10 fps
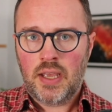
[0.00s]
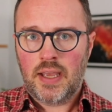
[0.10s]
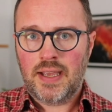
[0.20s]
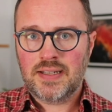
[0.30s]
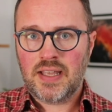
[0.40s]

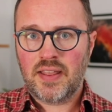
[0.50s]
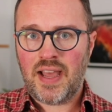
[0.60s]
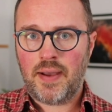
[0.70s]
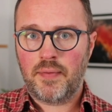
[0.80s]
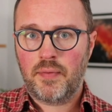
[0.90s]
is that
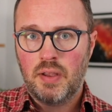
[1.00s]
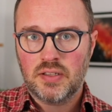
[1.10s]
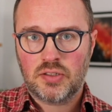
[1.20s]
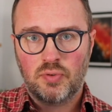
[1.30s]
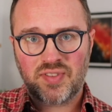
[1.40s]
that
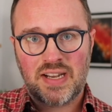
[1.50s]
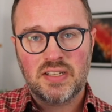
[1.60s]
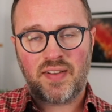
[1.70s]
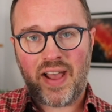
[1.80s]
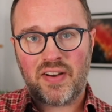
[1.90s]
sort of sense
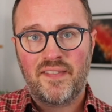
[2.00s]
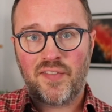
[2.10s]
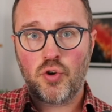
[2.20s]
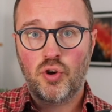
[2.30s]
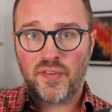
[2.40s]
of having it
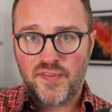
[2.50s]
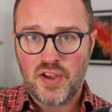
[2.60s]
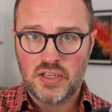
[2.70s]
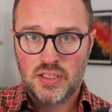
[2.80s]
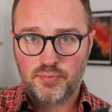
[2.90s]
for your
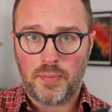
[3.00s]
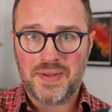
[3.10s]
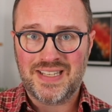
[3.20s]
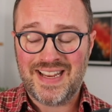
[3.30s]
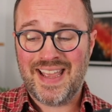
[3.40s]
first
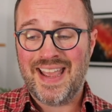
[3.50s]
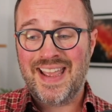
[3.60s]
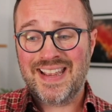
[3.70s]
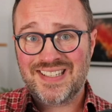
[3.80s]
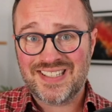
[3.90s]
property, it
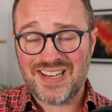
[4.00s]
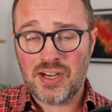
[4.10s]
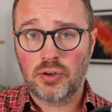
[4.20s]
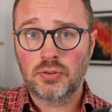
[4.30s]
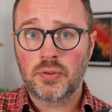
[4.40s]
is
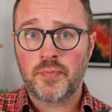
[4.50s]
still